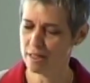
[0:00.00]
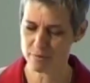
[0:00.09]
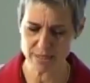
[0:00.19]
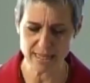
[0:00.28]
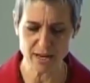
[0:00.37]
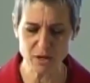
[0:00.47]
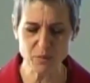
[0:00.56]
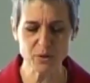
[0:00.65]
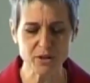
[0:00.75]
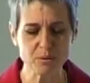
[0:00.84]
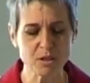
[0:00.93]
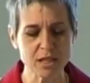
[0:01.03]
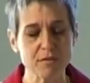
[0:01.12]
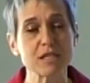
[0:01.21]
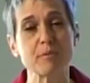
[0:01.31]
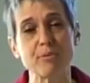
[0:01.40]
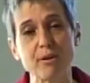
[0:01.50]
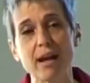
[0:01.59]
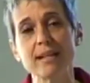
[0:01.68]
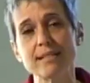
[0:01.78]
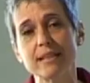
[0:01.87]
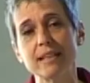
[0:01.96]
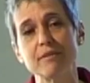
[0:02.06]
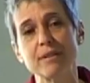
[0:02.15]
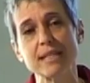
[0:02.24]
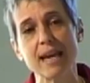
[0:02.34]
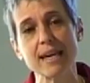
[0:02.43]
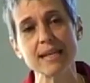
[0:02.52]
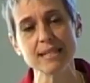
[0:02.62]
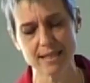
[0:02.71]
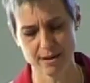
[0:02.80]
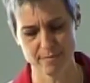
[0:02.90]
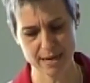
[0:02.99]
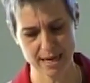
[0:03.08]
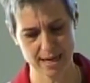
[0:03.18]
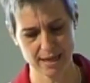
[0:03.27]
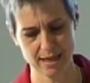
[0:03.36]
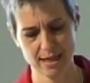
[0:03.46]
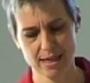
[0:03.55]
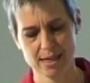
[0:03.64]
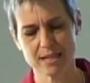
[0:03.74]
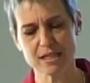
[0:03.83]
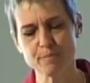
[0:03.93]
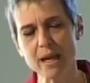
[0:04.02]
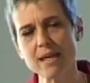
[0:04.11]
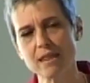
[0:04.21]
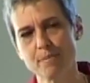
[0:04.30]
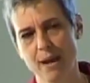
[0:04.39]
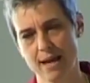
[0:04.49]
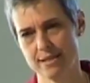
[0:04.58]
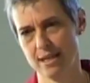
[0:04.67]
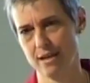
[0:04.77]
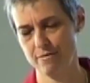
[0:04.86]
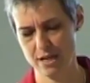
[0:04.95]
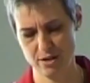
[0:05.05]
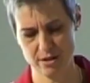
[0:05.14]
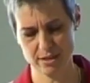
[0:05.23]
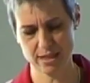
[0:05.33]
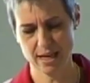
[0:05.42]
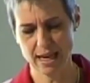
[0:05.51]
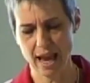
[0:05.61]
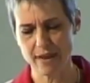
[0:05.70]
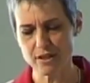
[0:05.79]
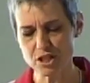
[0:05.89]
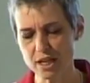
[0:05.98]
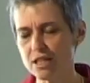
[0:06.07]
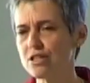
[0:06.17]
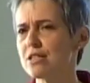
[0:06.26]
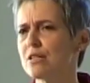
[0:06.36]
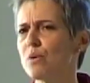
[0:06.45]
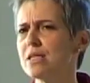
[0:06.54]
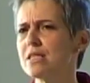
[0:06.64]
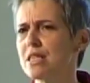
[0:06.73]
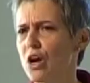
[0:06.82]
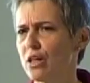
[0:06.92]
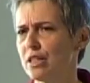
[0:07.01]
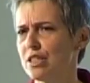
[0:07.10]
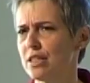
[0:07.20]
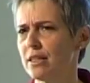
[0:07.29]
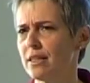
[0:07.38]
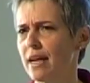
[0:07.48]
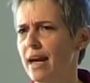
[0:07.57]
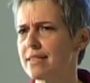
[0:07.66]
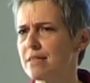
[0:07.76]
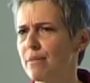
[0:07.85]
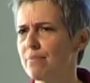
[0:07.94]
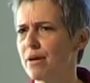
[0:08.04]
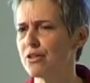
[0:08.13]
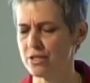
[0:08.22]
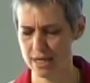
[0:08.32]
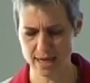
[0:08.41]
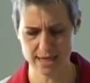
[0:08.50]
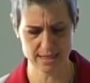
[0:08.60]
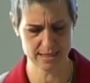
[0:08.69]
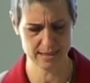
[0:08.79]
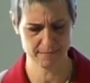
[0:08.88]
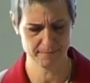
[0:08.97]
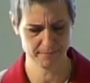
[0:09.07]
reciting words which have surprisingly retained their meaning despite the passing of years and the changes in one's theology, as in my mother's case.